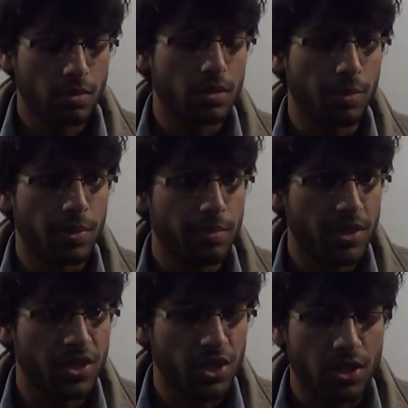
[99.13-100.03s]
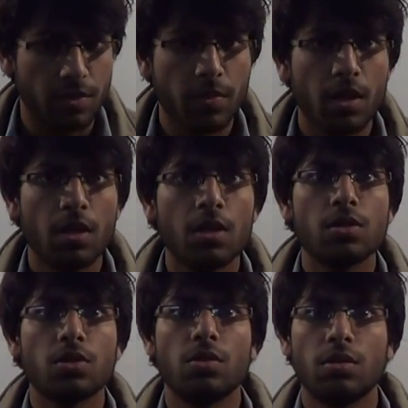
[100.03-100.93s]
the presentation.
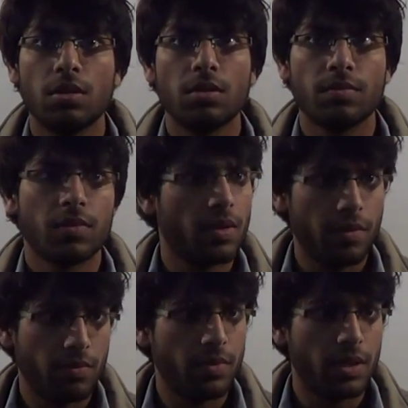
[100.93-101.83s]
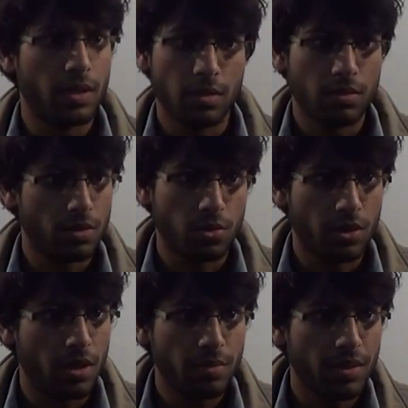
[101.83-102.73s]
So we
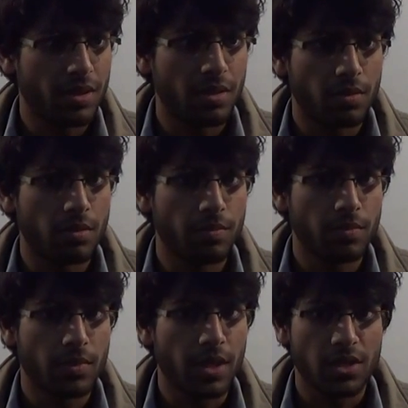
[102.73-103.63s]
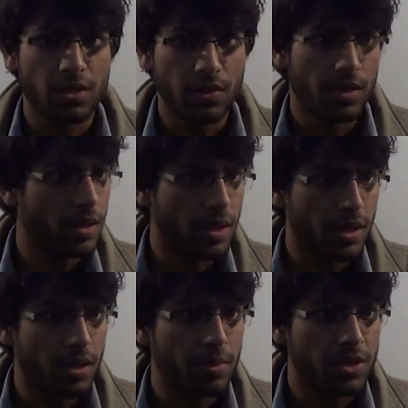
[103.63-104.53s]
suited up, and then next day we
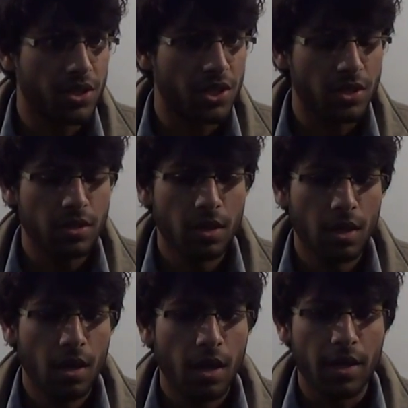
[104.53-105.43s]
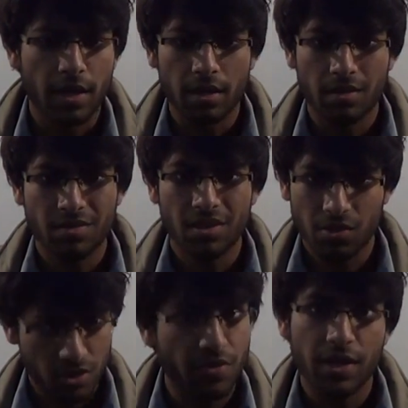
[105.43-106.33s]
attended the presentation, and then it
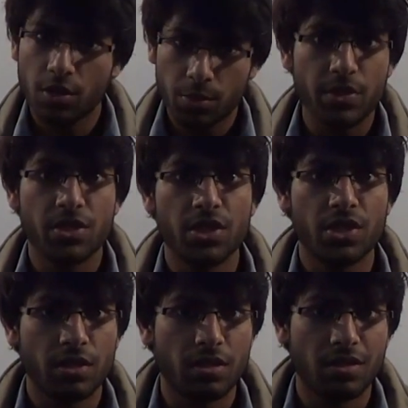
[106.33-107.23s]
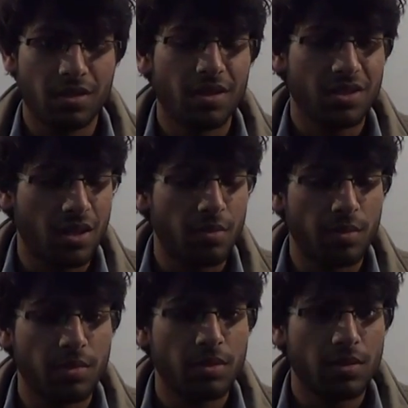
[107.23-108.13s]
was a very good presentation, I still
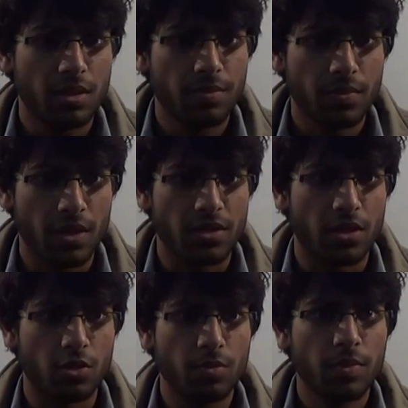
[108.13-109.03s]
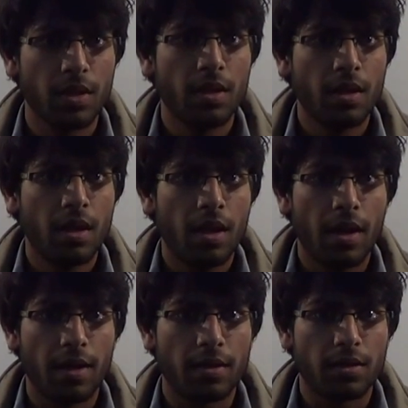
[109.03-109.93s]
remember, Essar Group.
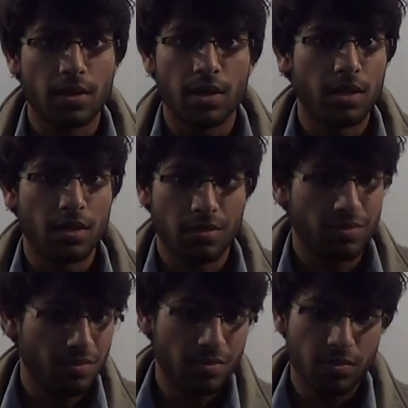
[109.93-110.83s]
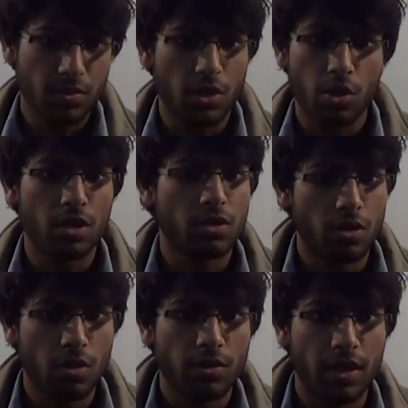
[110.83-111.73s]
And they told us
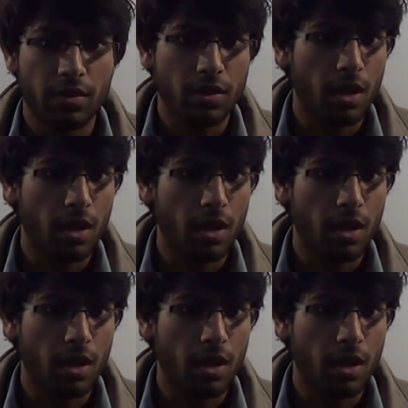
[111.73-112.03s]
all that